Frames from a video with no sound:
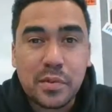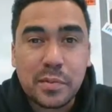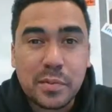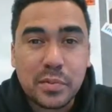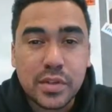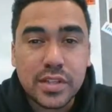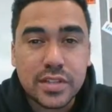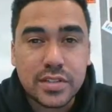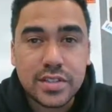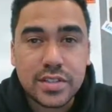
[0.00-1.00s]
been put
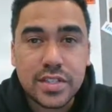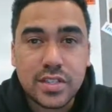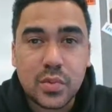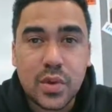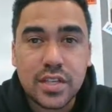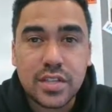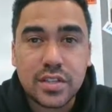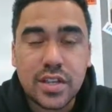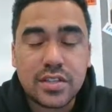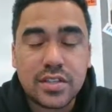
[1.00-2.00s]
into this
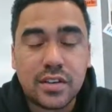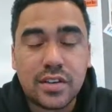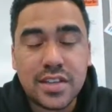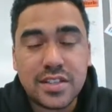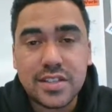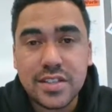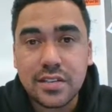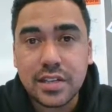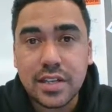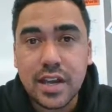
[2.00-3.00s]
situation that's not
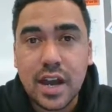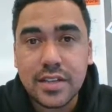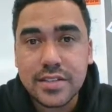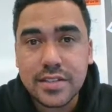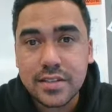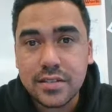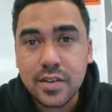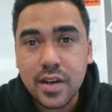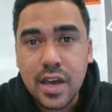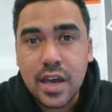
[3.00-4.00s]
necessarily ideal,
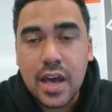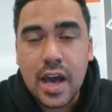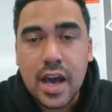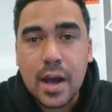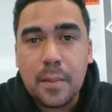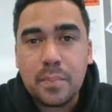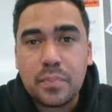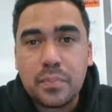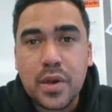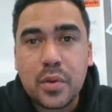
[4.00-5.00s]

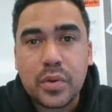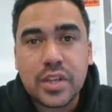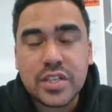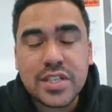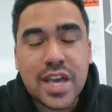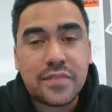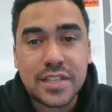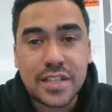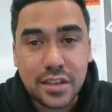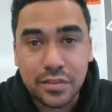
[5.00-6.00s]
but we just have to
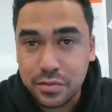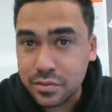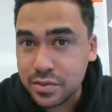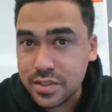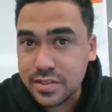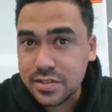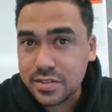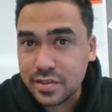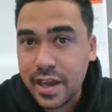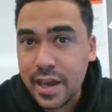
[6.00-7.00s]
get through this,
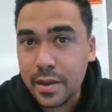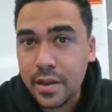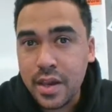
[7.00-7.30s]
okay?